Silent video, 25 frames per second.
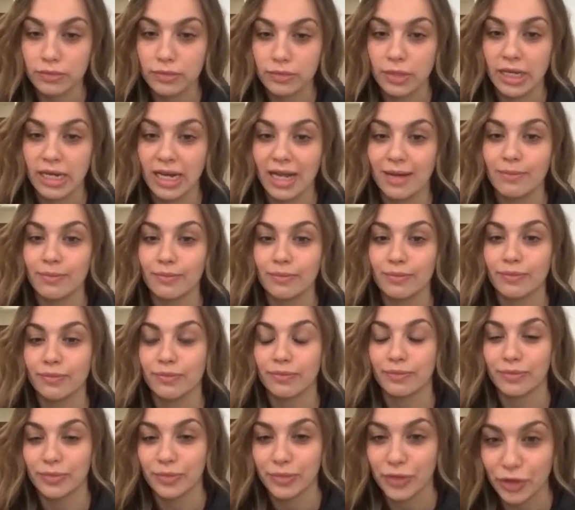and I'm
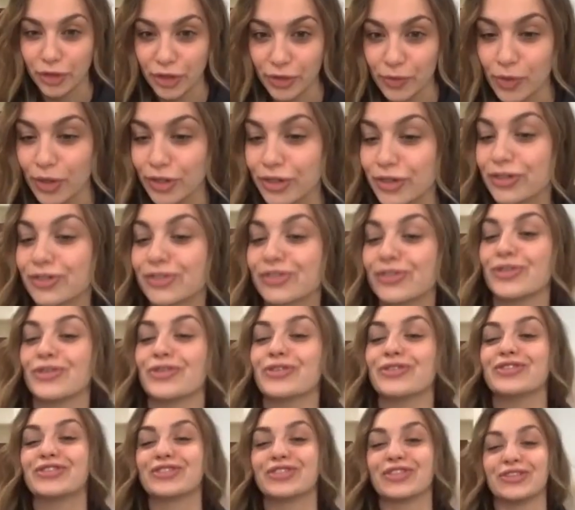31 years
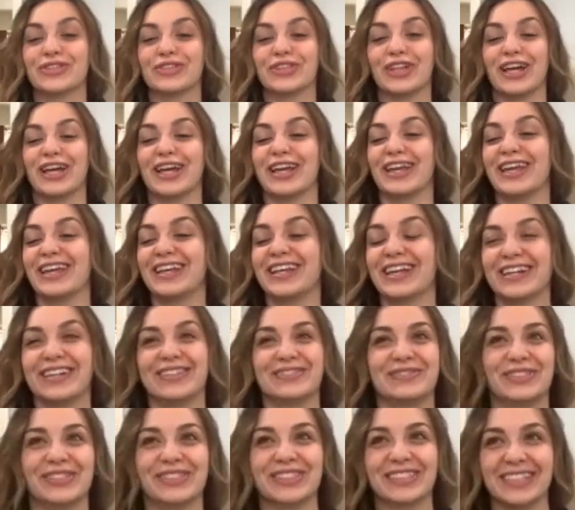old. So like,
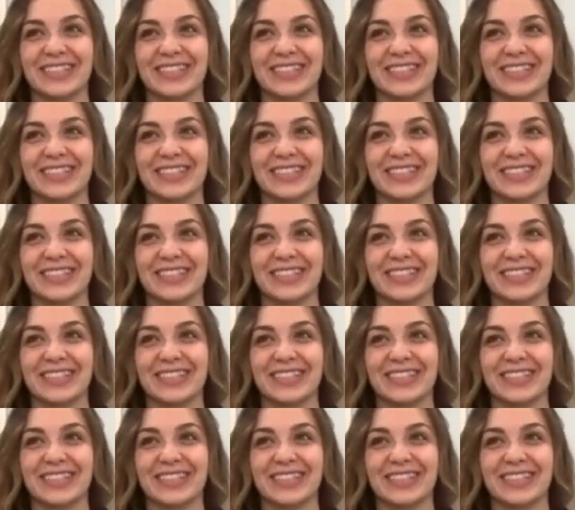I'm just